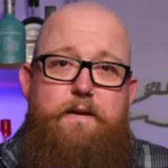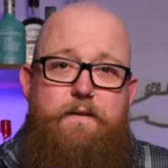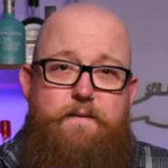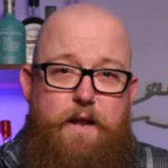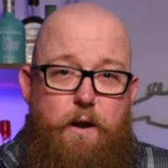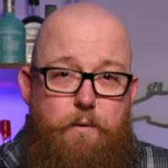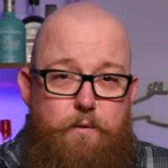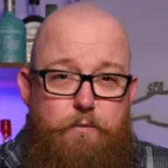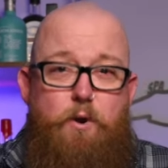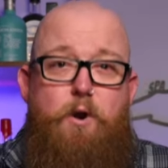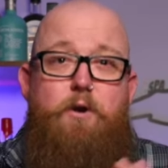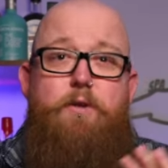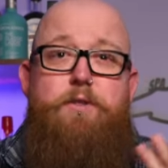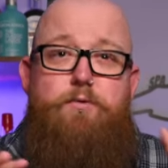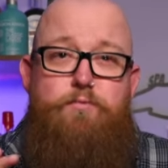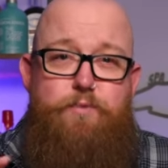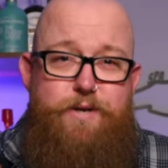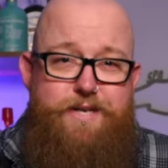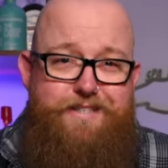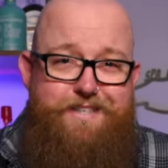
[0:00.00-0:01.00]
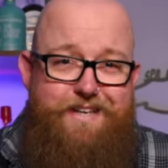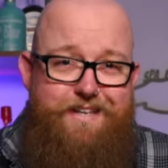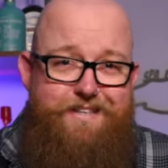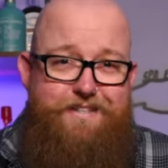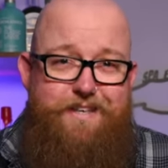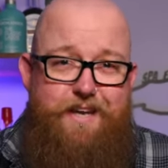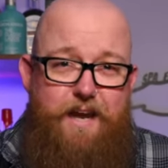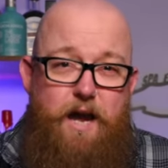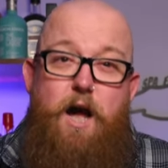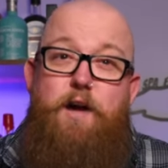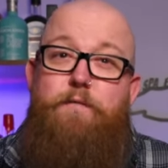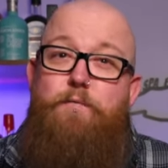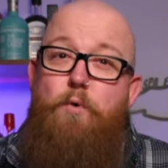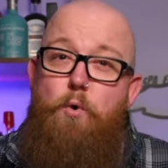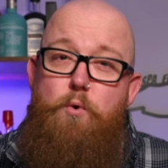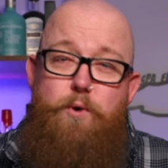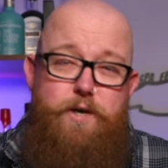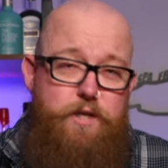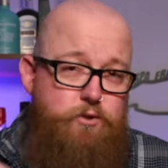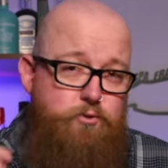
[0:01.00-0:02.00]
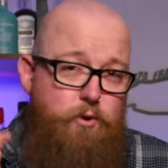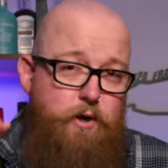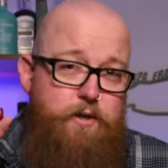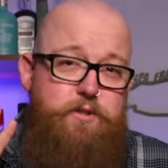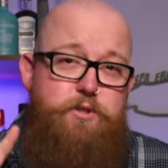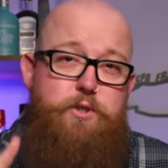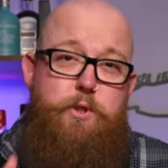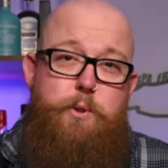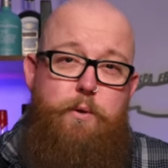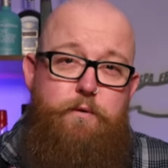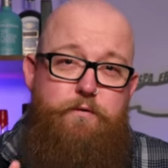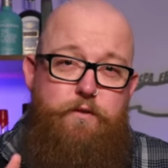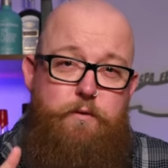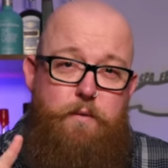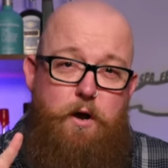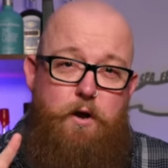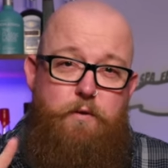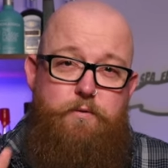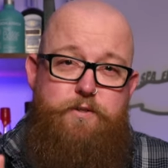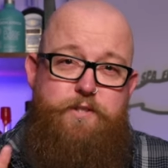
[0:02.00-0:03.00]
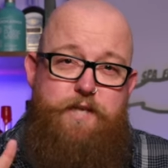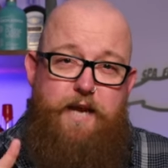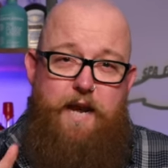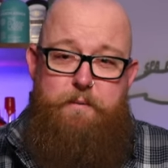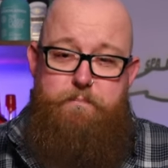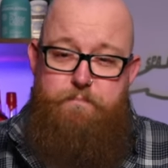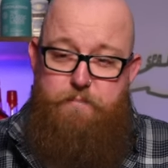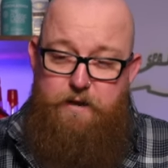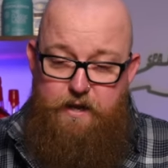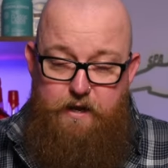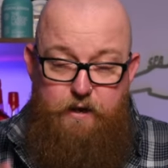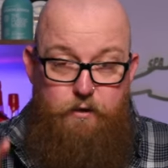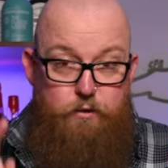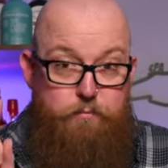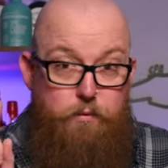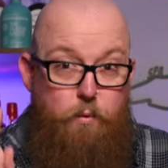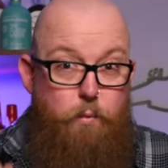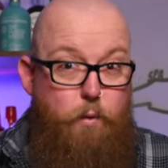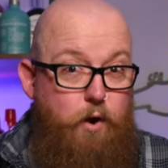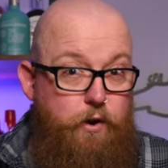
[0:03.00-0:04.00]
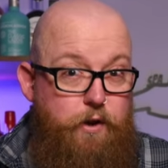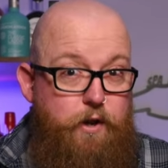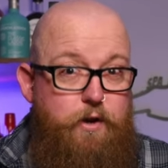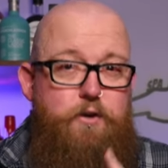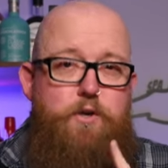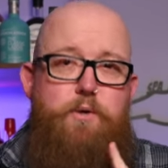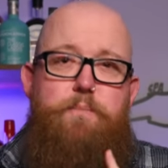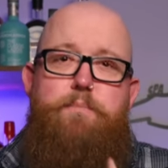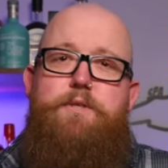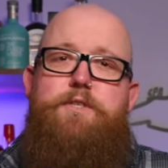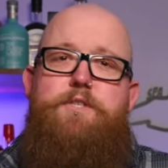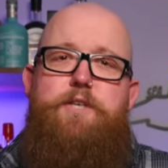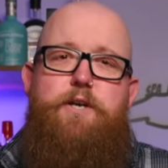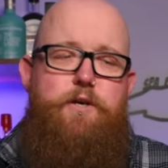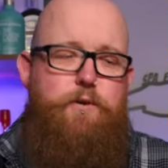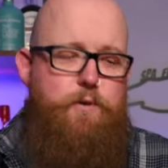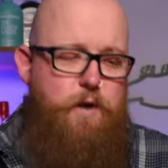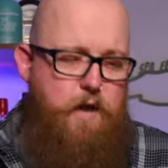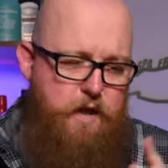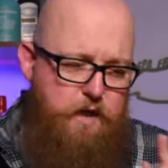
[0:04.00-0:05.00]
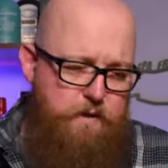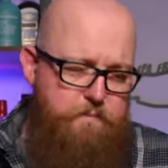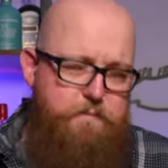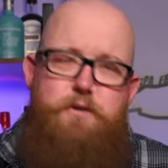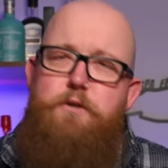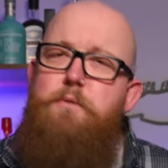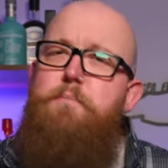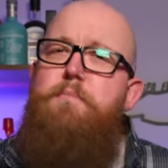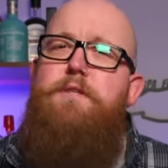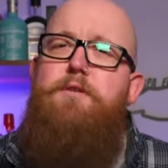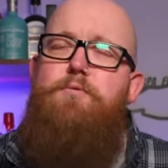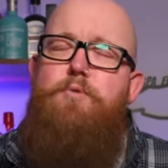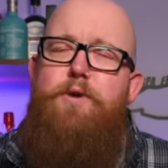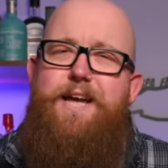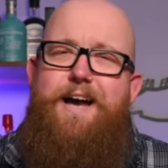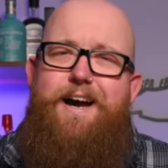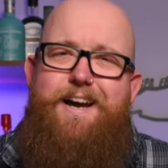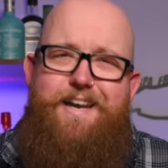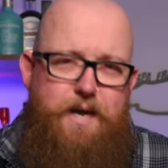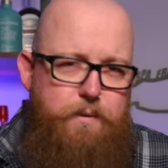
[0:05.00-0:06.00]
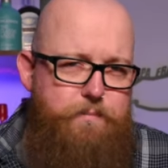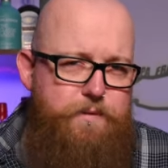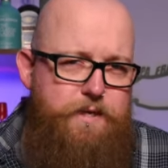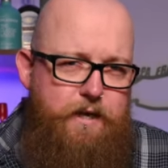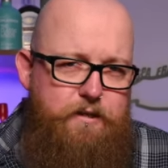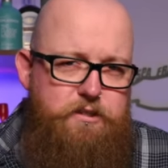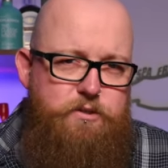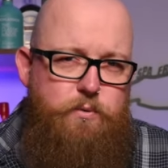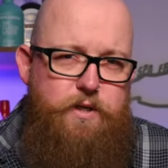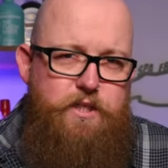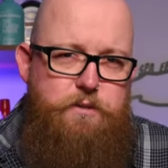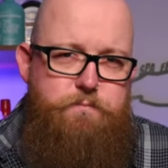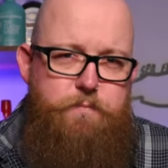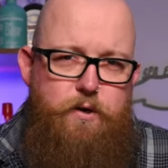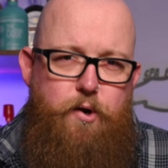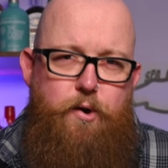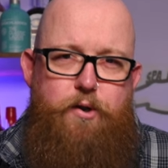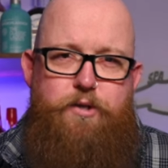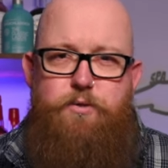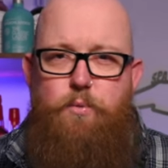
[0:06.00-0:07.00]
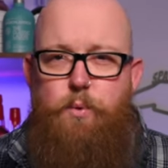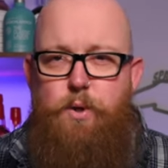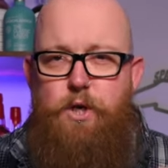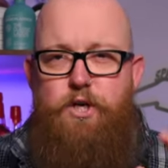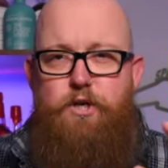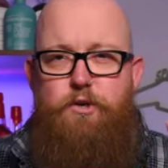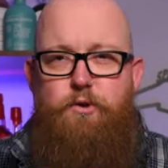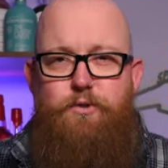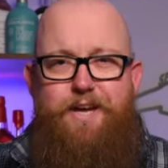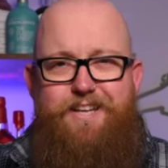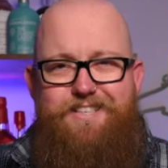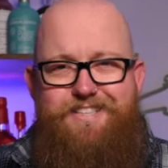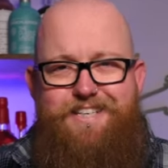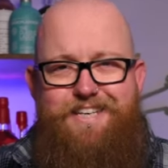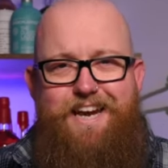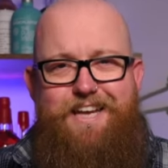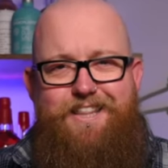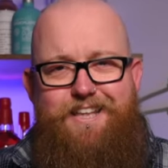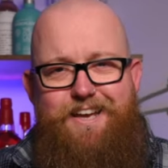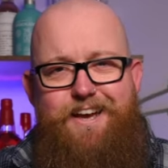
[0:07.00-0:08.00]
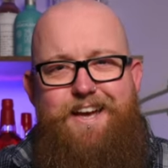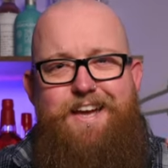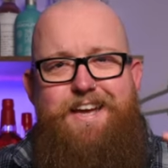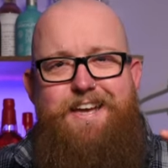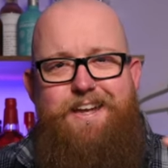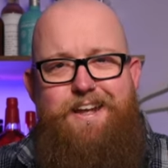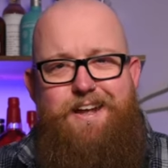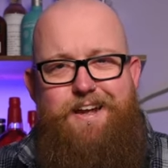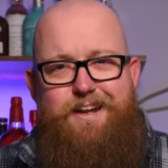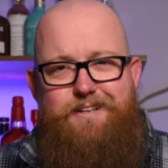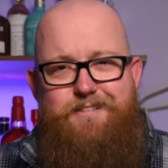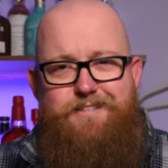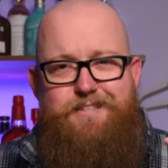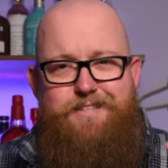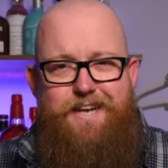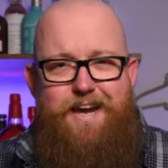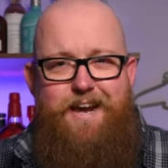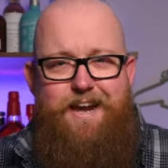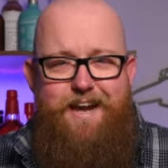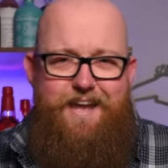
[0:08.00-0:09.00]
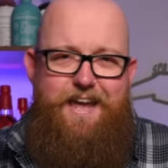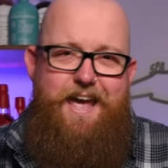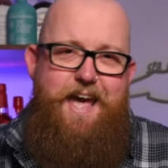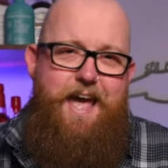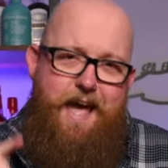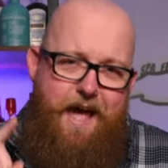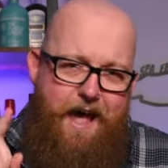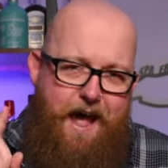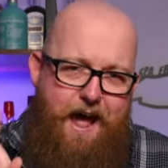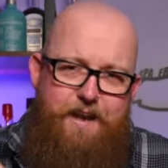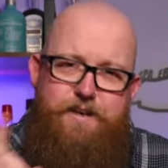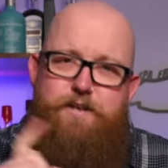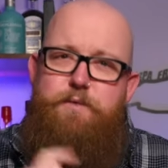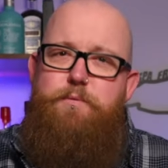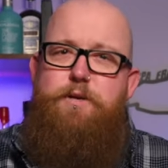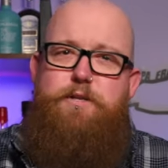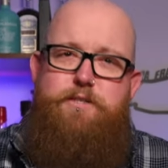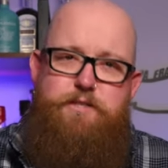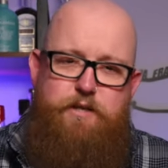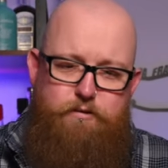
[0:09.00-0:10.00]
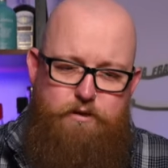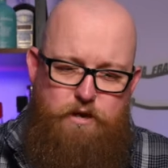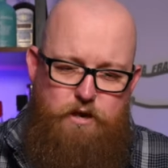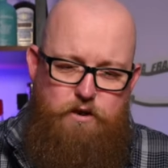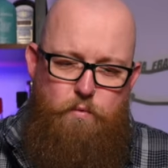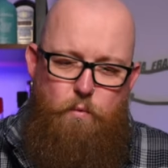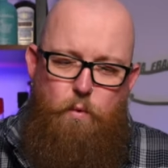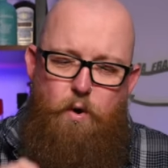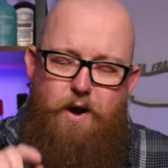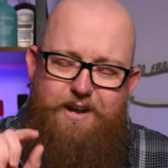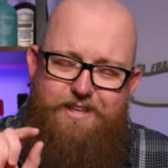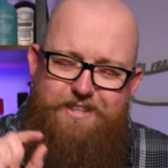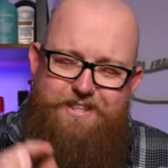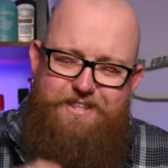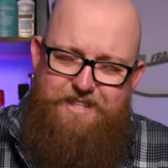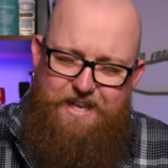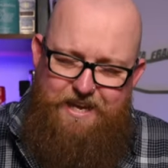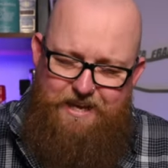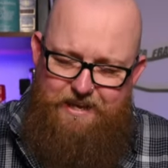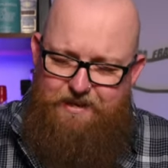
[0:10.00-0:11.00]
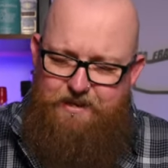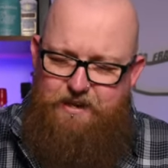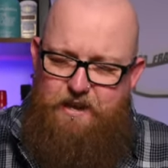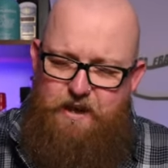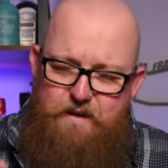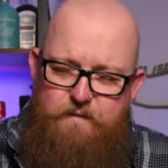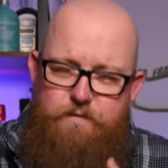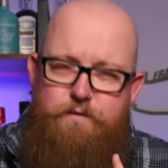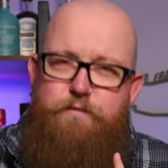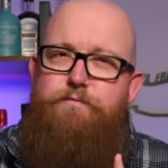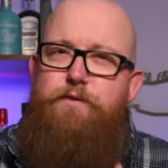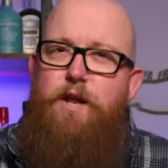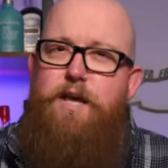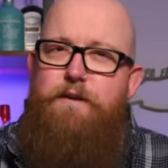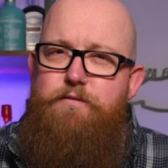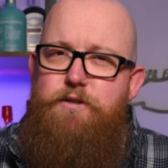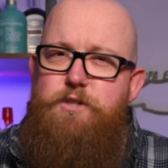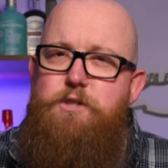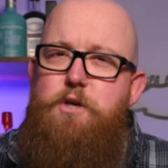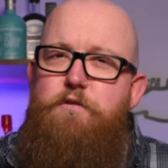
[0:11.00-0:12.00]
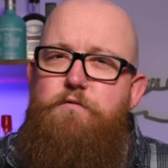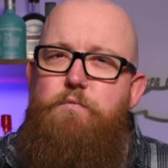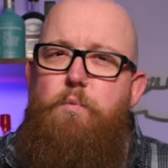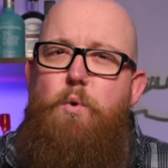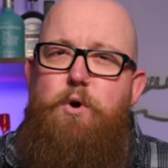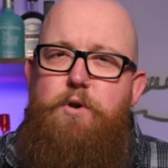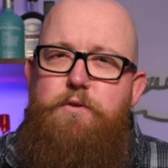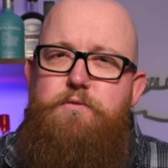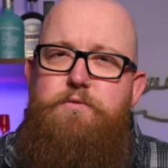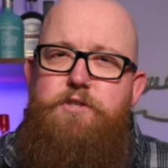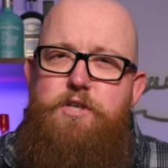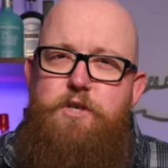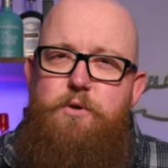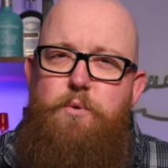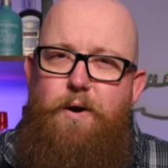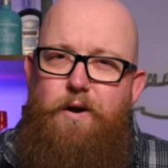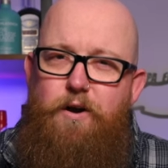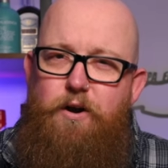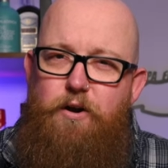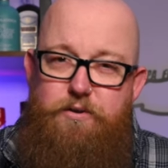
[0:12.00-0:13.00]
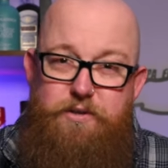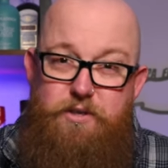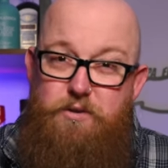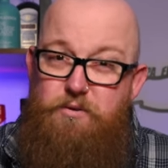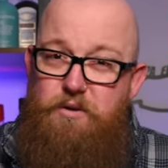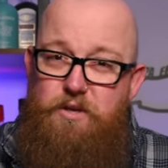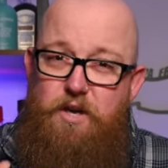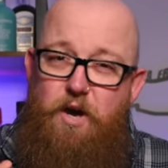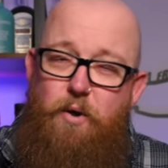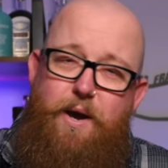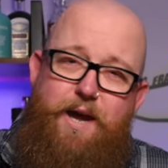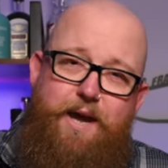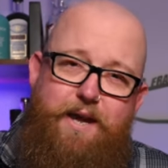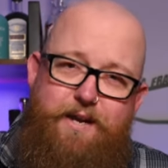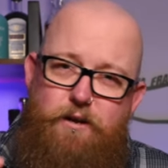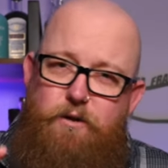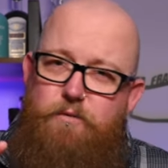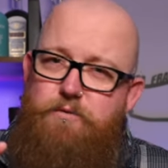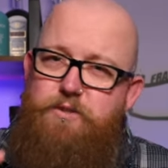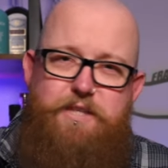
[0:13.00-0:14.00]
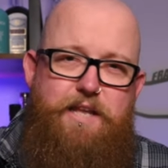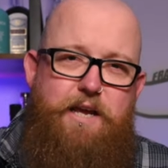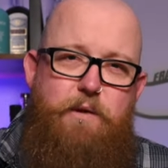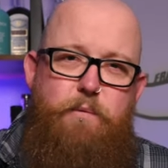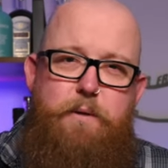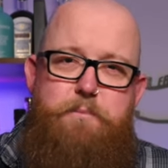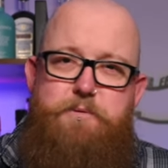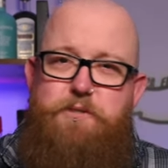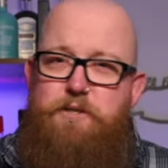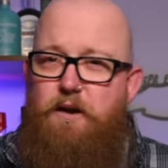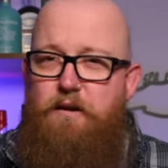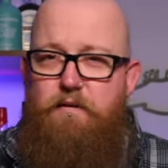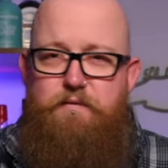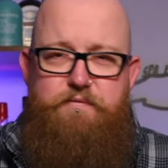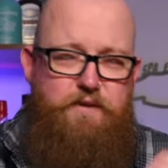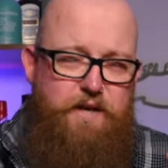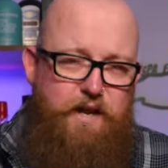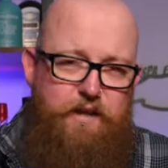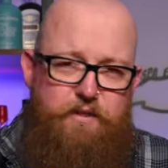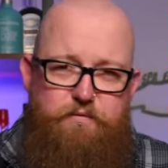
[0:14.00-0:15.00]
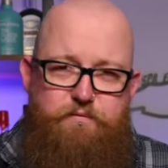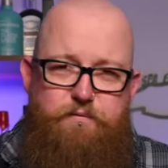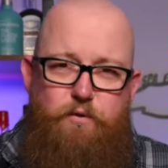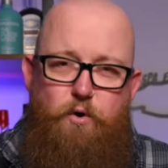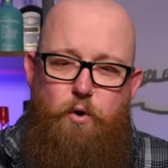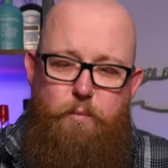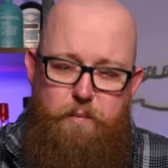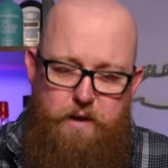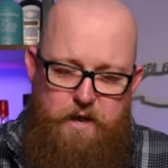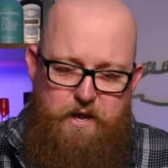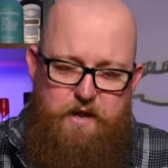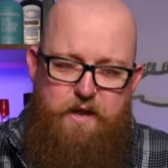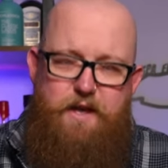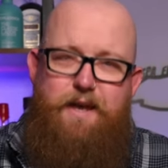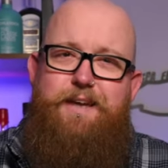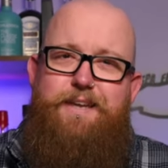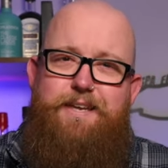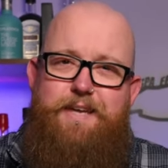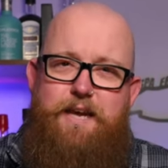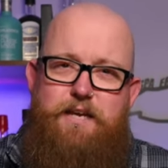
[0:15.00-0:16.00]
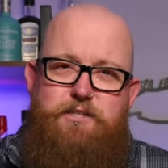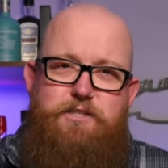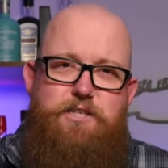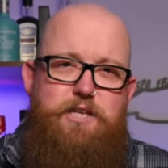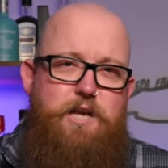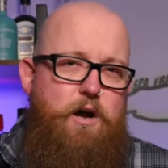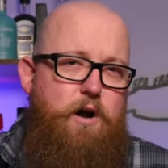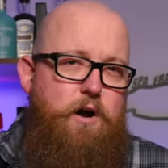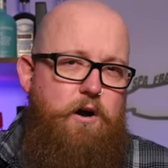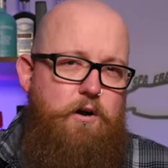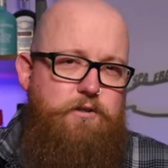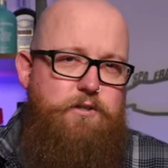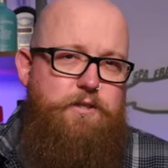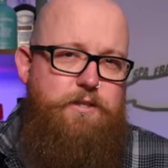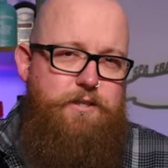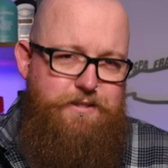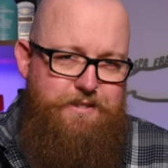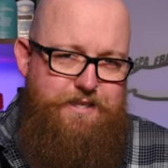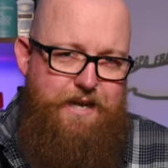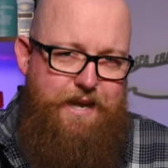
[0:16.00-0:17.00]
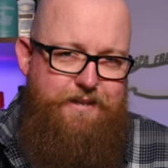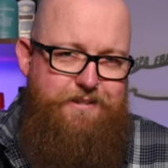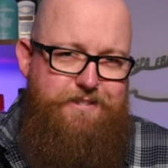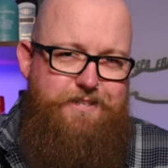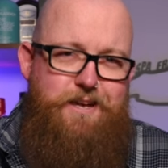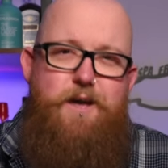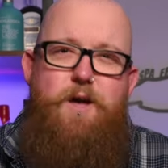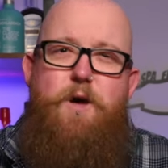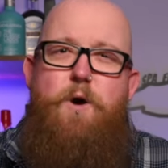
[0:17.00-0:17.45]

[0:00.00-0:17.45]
Now, there are three tins here. I've already tried two of them on tap, being number one and number two. But number three, I am yet to experience. And we're going to do that together here today. And I'm going to tell you what I think the flavors of one and two are. And you can go ahead onto their website, fill out the form, and guess to your heart's content.